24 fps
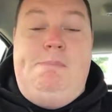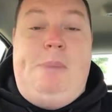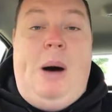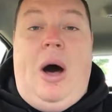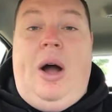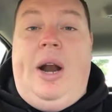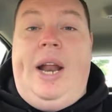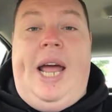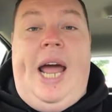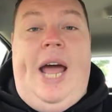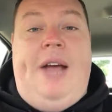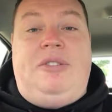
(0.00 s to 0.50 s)

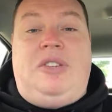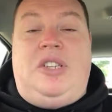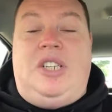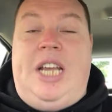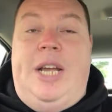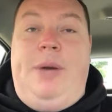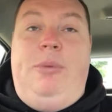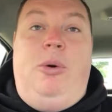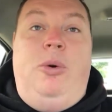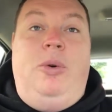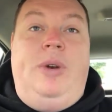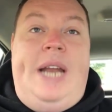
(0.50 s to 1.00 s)
Barnet
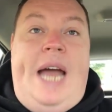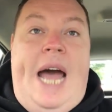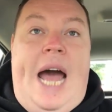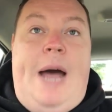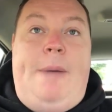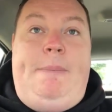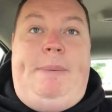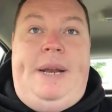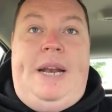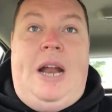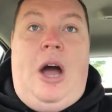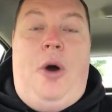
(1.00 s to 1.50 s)
FC will
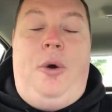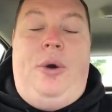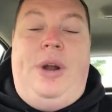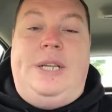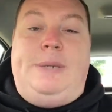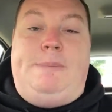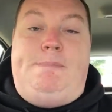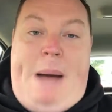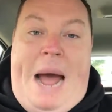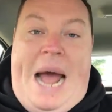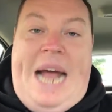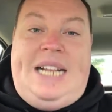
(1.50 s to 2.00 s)
now be known
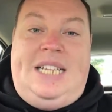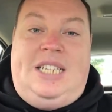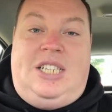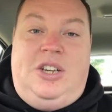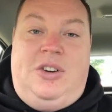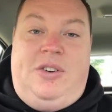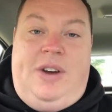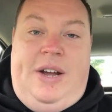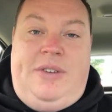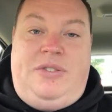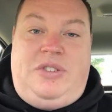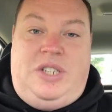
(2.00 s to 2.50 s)
as
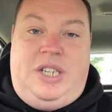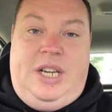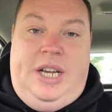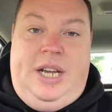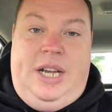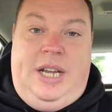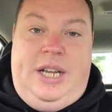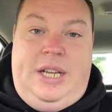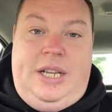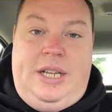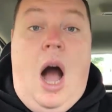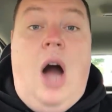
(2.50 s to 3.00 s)
Banter
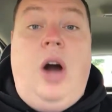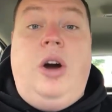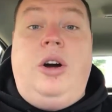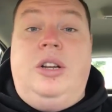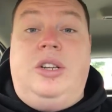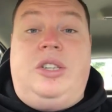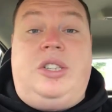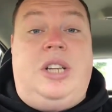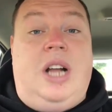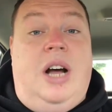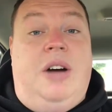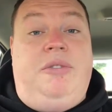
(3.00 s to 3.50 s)
FC. I'm going
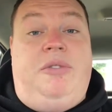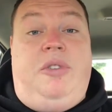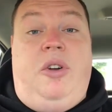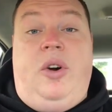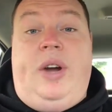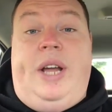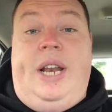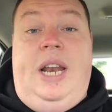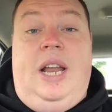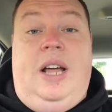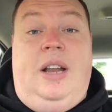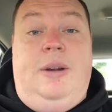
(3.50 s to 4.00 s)
to start
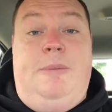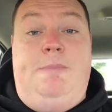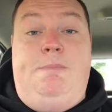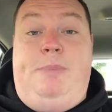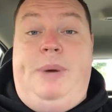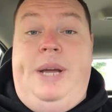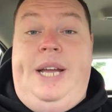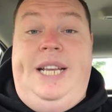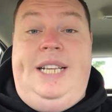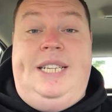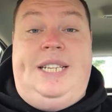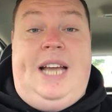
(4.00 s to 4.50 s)
vlogging London
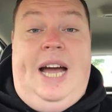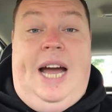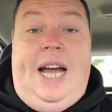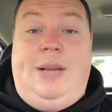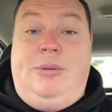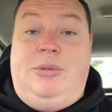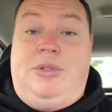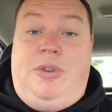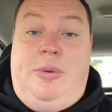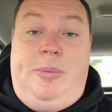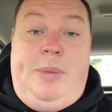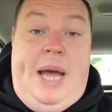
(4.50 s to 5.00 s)
Bees
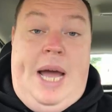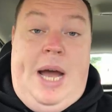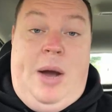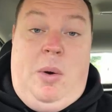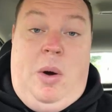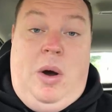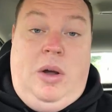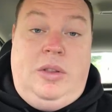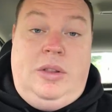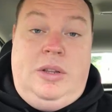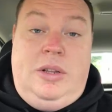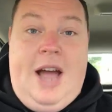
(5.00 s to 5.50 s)
games from now
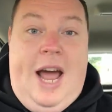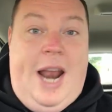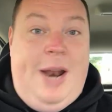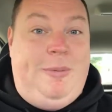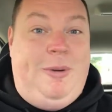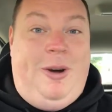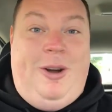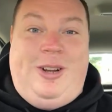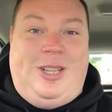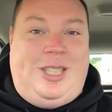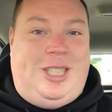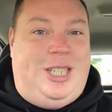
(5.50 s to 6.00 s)
on, and I'm
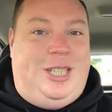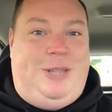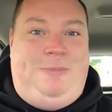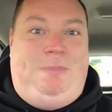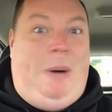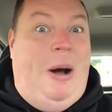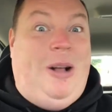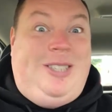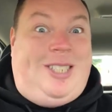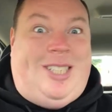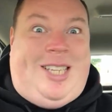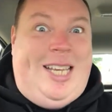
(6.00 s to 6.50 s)
going to
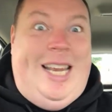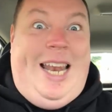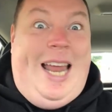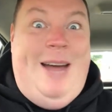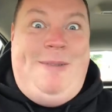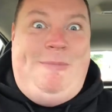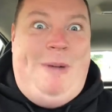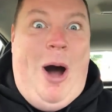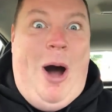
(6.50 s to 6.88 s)
sponsor them